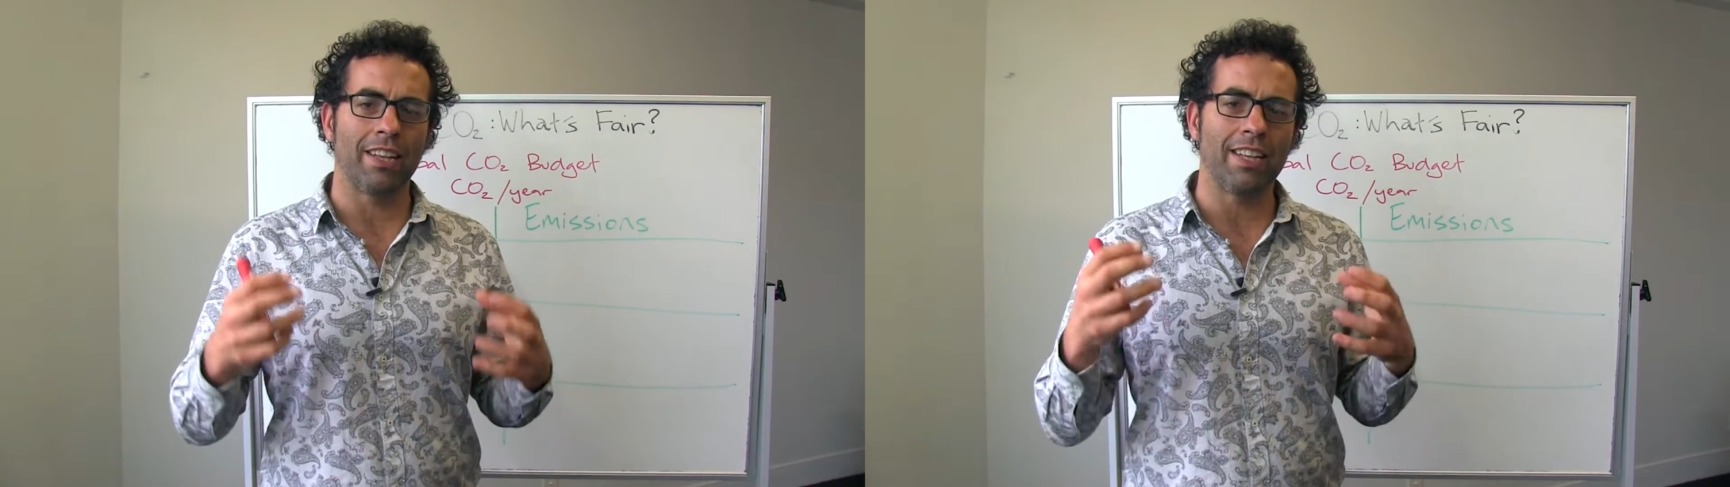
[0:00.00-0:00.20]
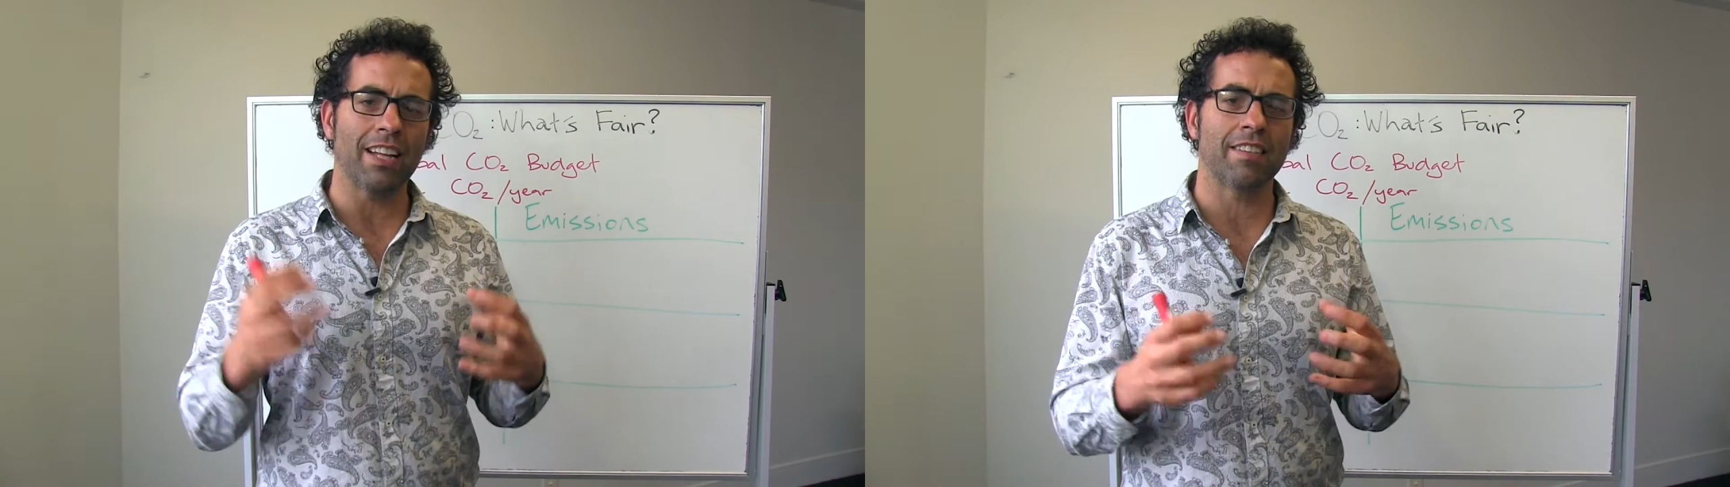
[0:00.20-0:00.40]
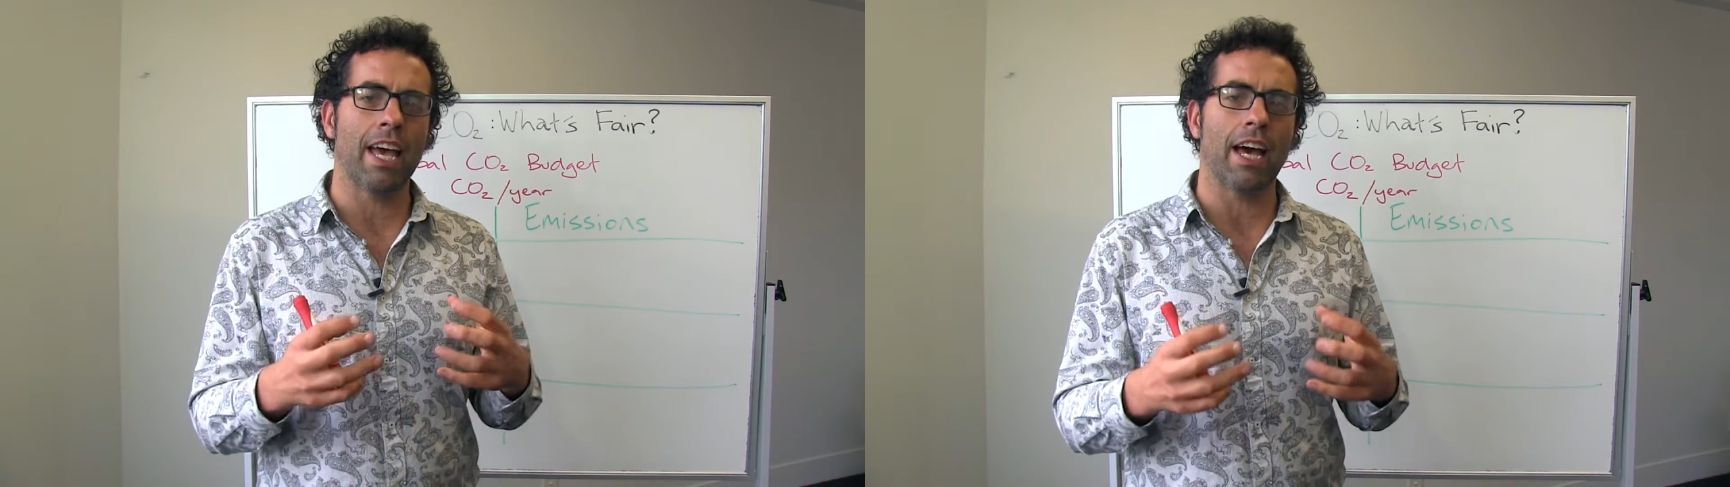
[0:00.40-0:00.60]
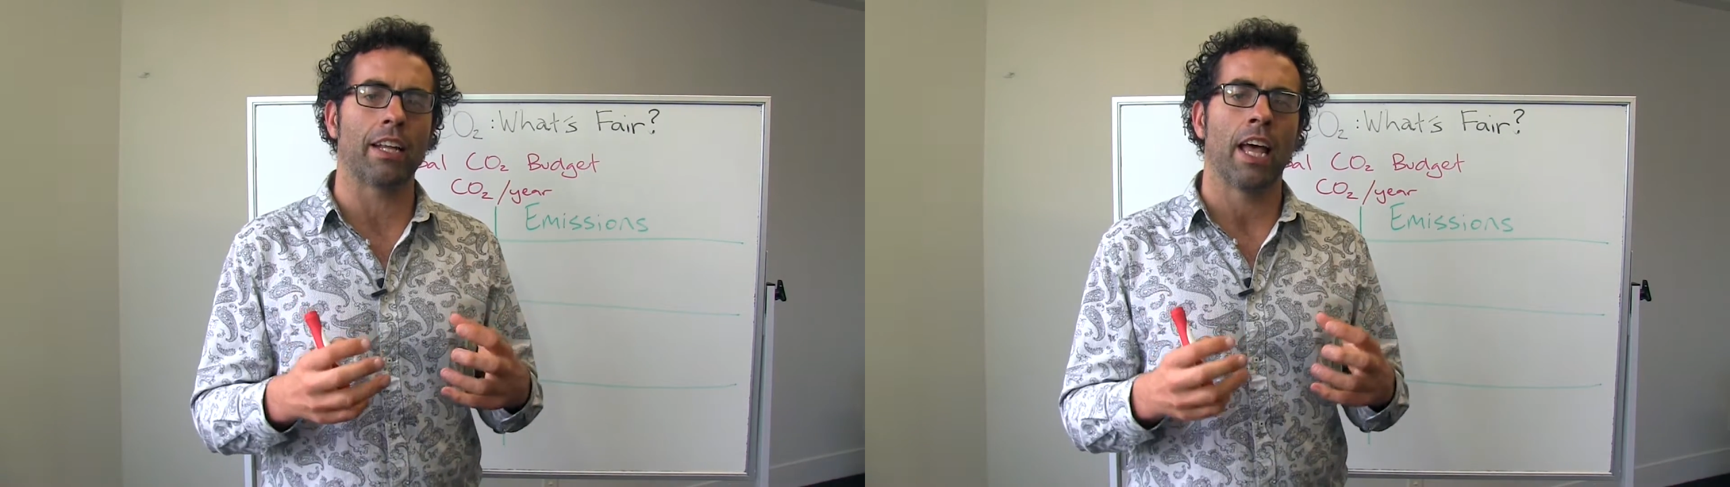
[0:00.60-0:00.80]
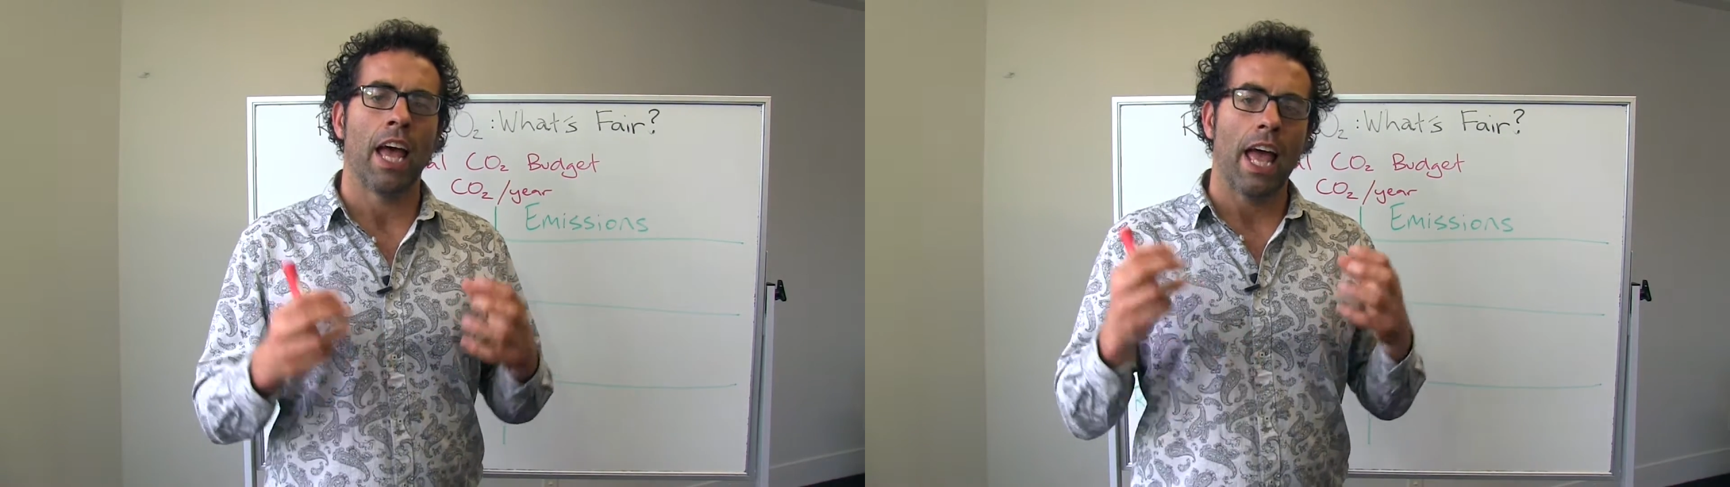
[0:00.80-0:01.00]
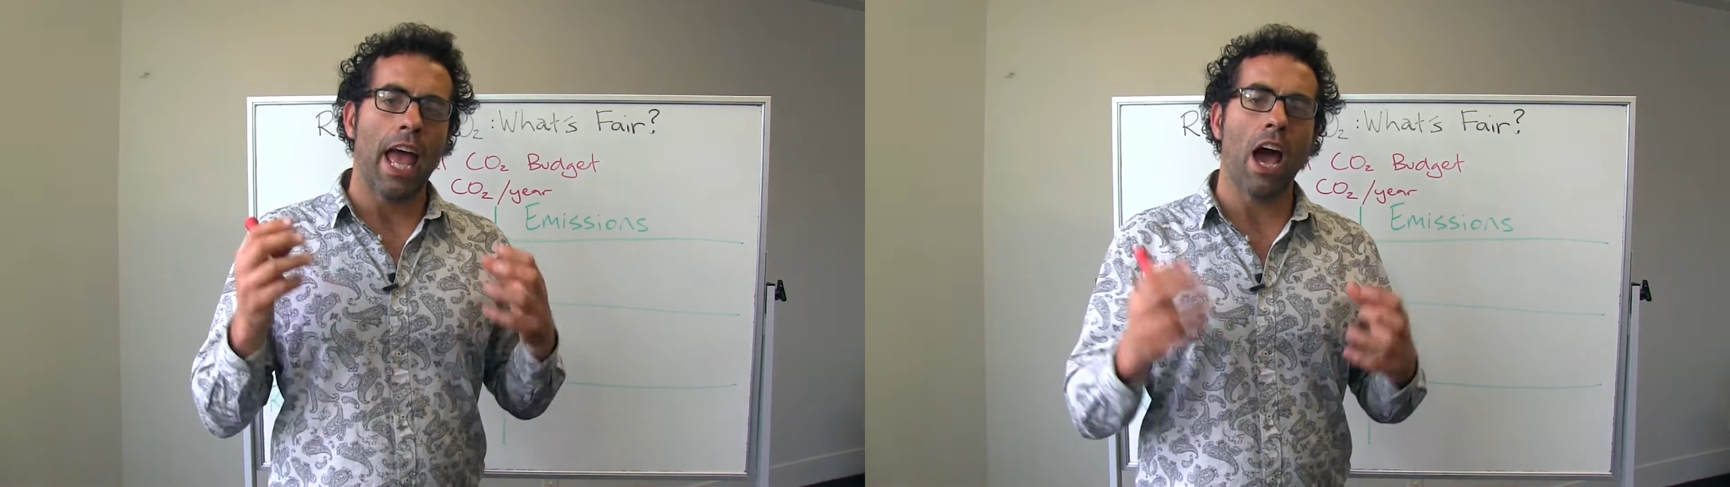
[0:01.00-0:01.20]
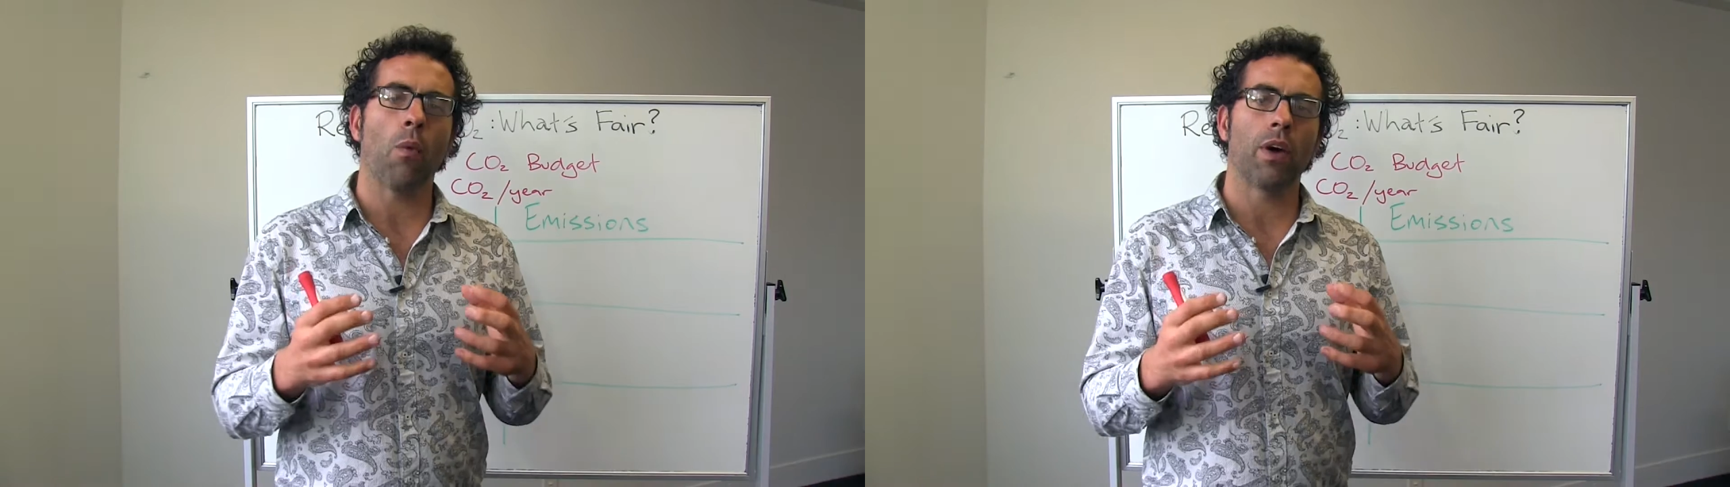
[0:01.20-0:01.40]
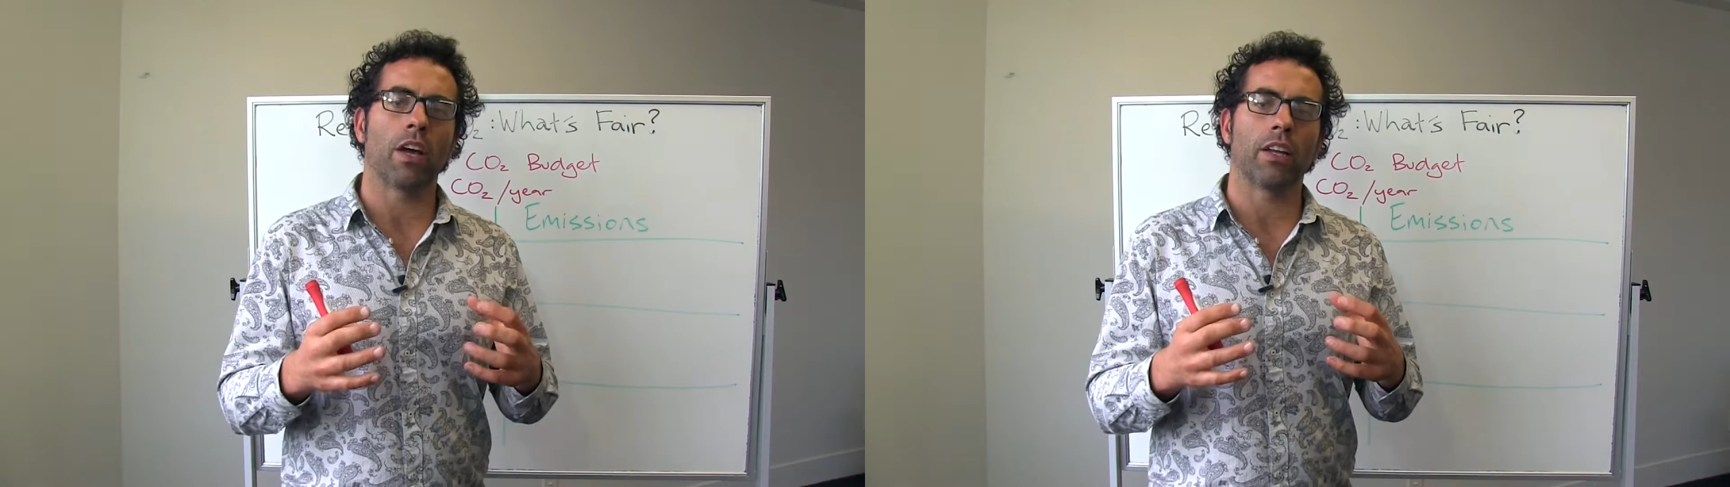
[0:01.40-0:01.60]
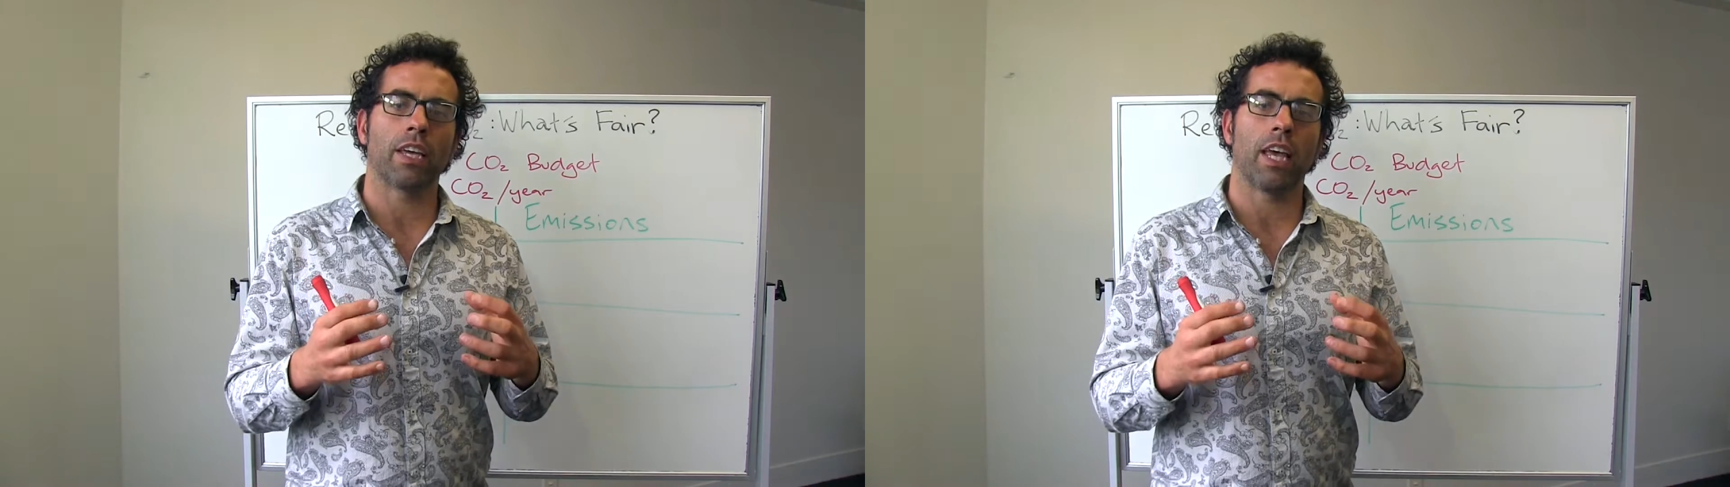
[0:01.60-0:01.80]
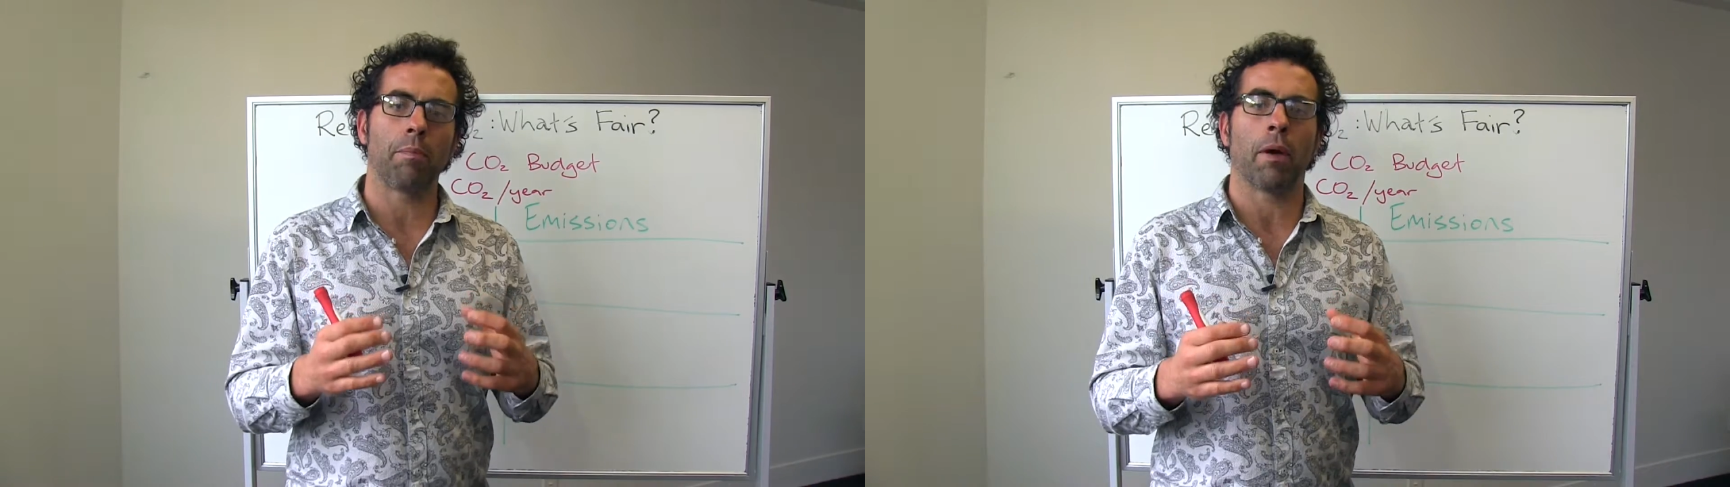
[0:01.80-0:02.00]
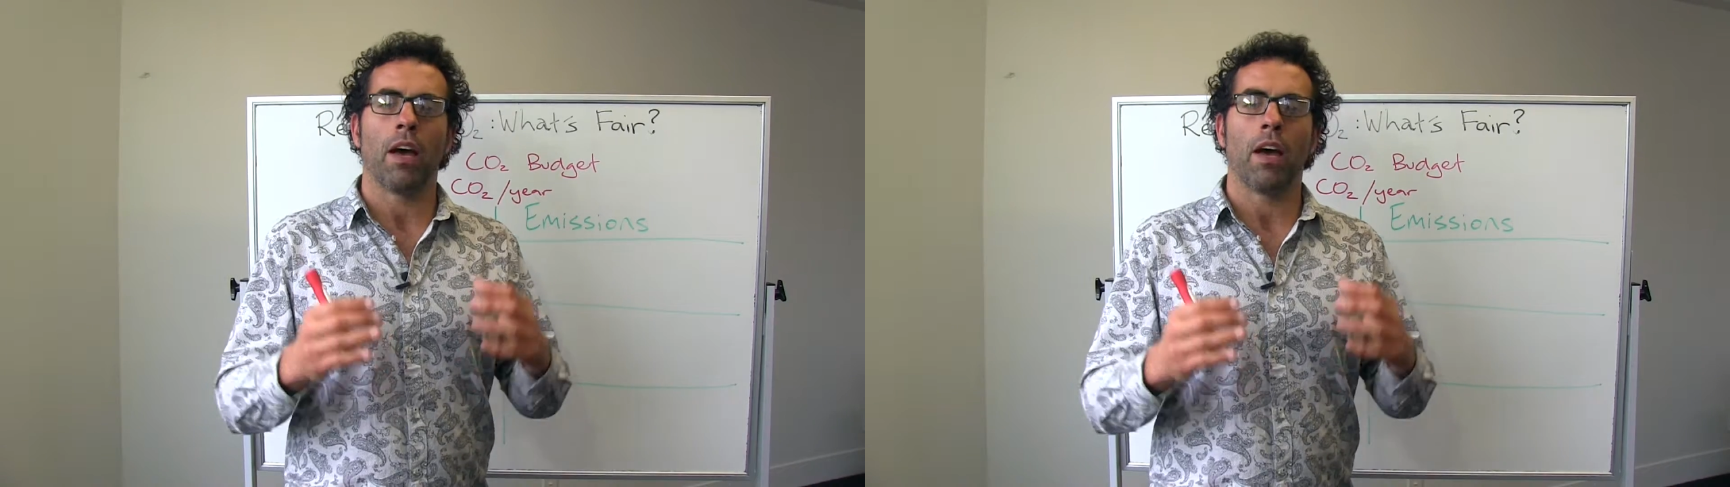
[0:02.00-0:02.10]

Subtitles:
and nut out how we're going to keep